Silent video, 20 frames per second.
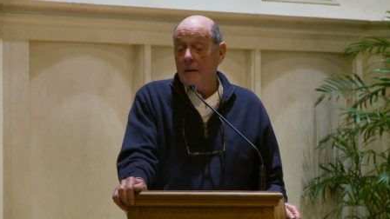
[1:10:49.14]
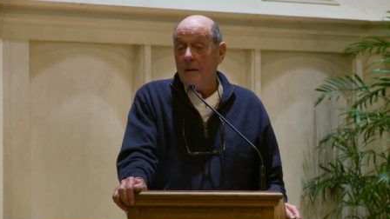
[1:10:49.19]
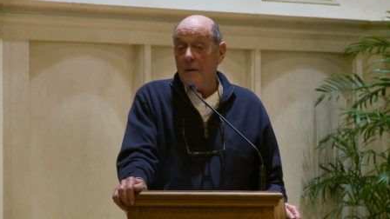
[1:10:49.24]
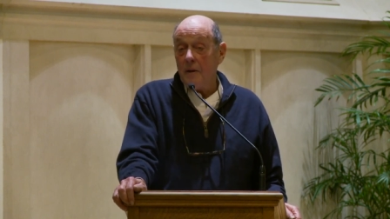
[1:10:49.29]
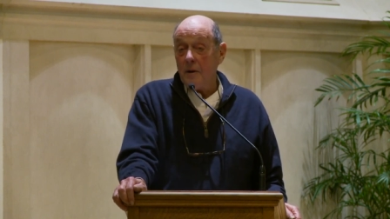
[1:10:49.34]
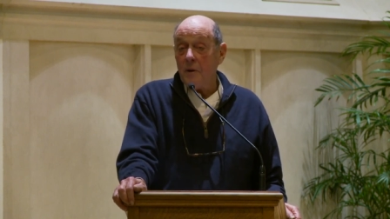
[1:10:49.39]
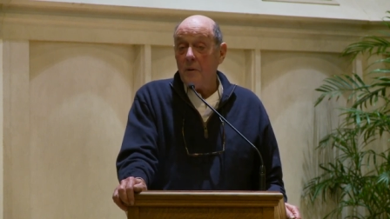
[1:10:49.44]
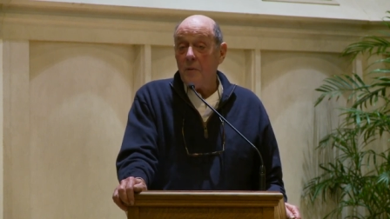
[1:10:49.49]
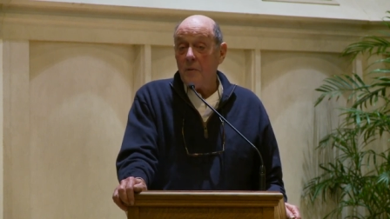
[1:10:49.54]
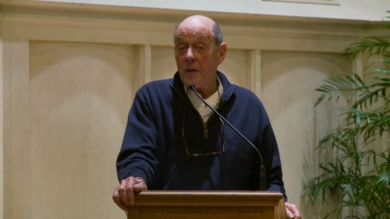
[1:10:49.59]

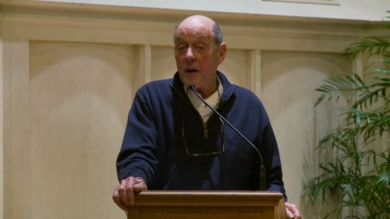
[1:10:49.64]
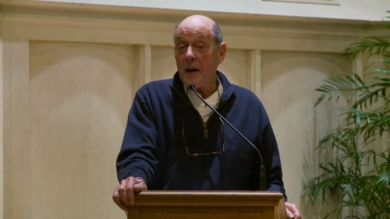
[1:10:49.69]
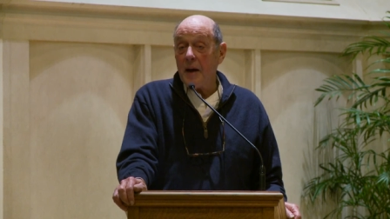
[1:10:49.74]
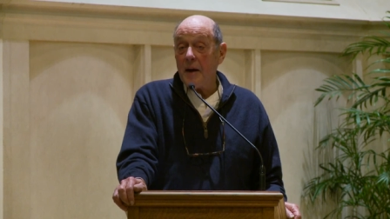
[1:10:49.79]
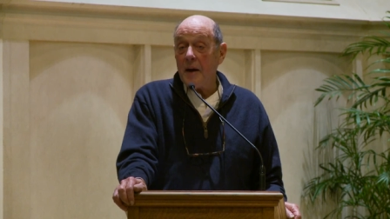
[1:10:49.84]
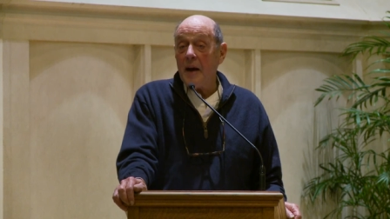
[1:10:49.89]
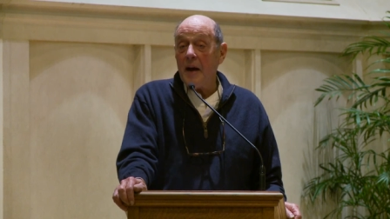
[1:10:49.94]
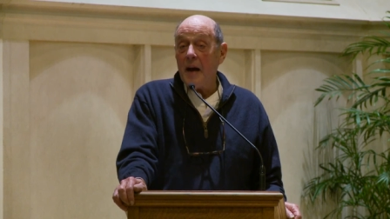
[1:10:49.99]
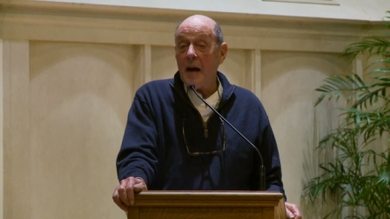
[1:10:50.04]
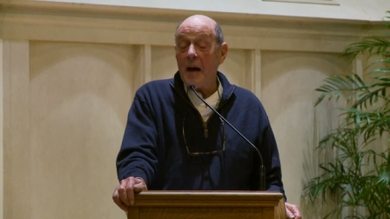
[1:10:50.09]
you
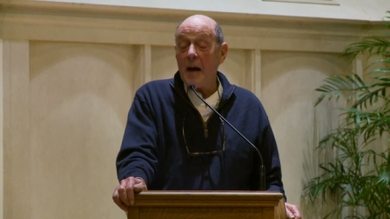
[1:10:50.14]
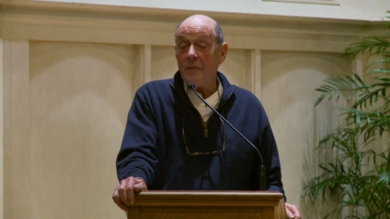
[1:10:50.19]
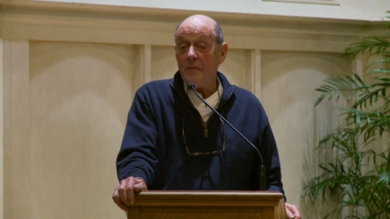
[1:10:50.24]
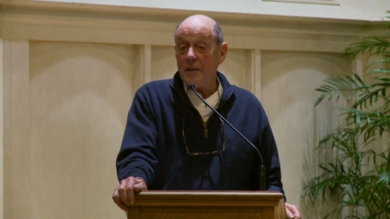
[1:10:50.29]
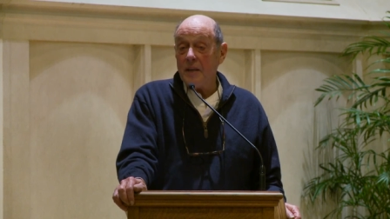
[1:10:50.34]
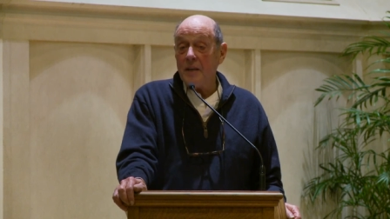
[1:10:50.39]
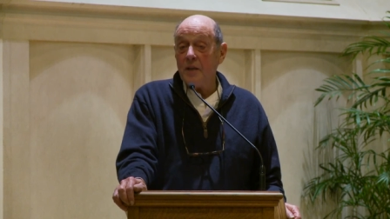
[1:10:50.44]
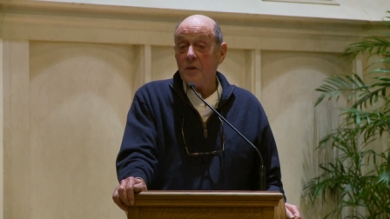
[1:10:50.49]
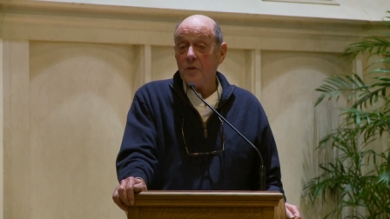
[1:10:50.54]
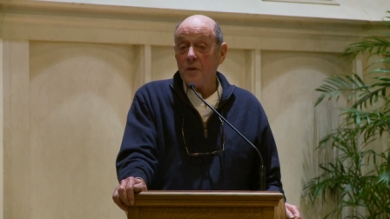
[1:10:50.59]
then have
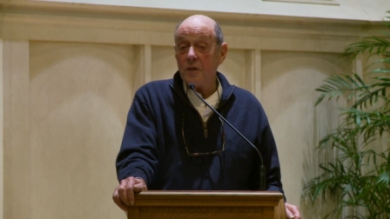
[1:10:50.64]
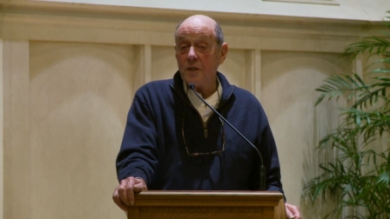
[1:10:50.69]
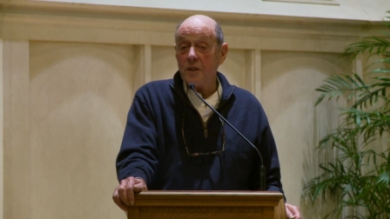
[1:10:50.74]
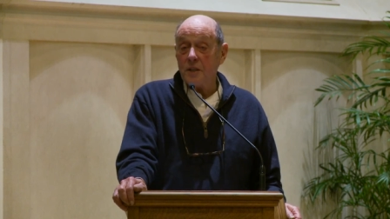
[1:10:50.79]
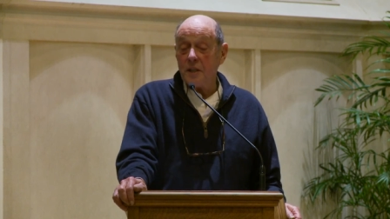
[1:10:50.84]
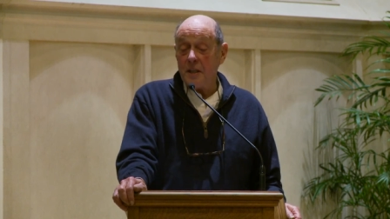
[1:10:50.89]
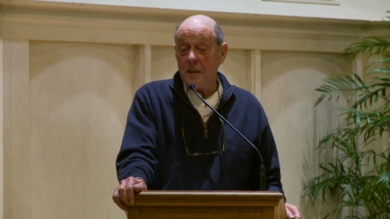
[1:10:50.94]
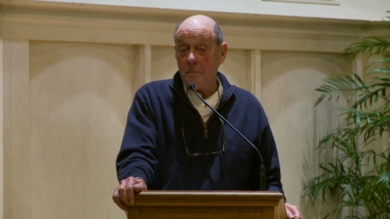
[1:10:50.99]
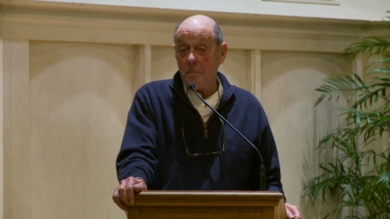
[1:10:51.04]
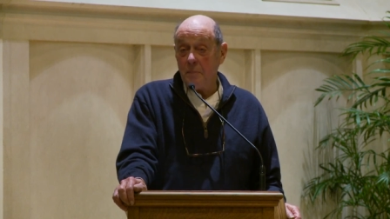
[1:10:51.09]
an
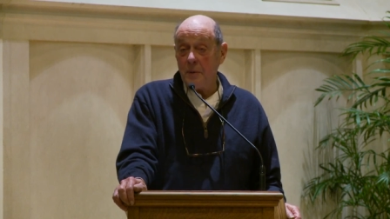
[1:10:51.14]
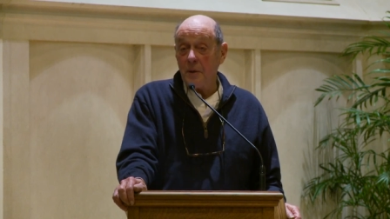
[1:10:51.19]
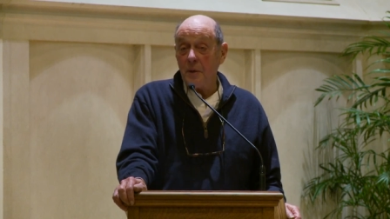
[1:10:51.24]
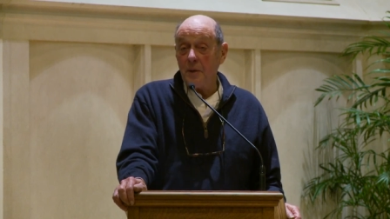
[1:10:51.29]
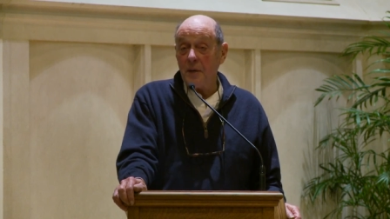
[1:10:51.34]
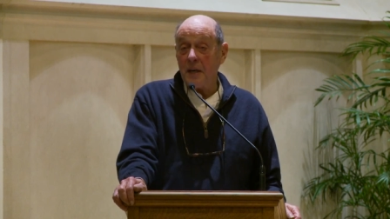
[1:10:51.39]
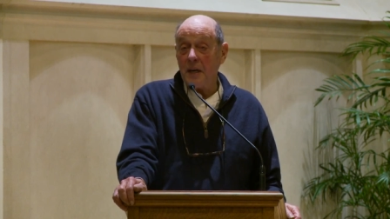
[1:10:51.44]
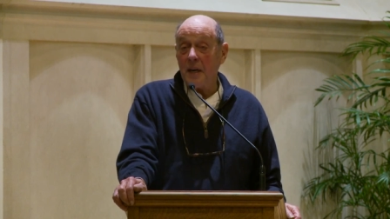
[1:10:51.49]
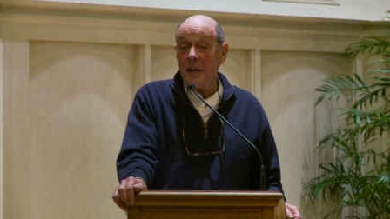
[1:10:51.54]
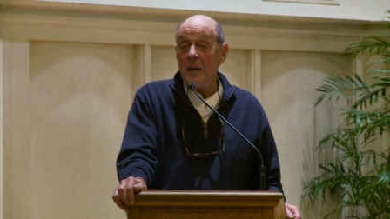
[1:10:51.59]
interest in
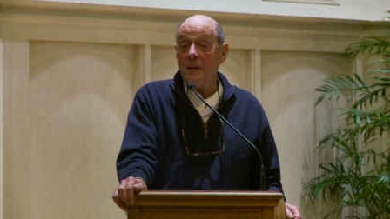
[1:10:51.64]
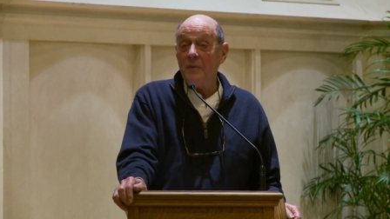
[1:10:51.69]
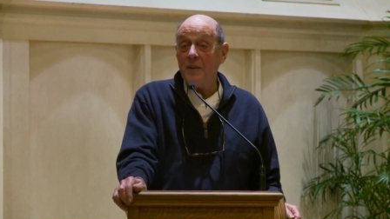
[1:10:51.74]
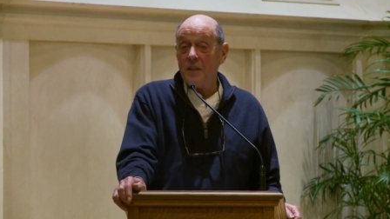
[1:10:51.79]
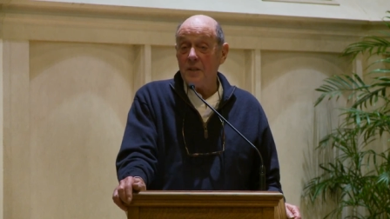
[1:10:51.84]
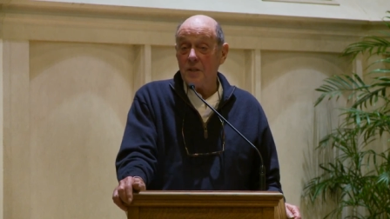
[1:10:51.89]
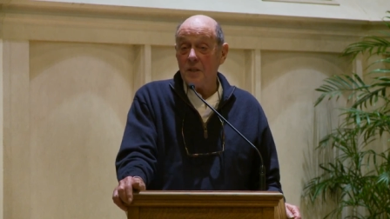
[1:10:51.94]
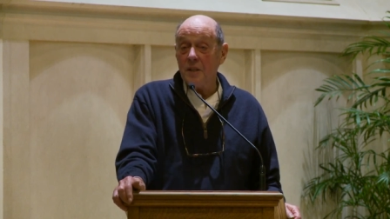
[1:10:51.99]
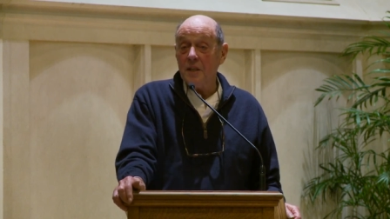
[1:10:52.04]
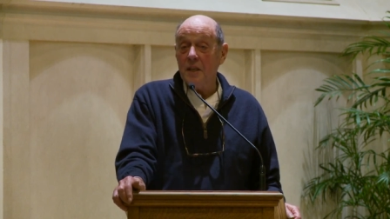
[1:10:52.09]
building
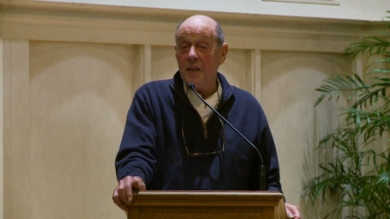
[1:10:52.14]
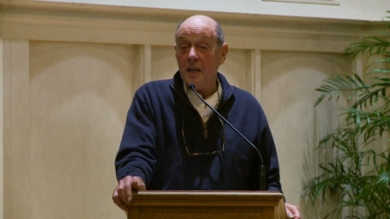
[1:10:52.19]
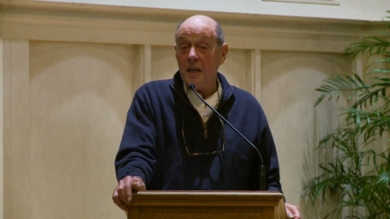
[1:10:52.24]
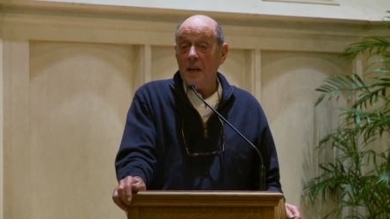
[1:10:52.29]
levees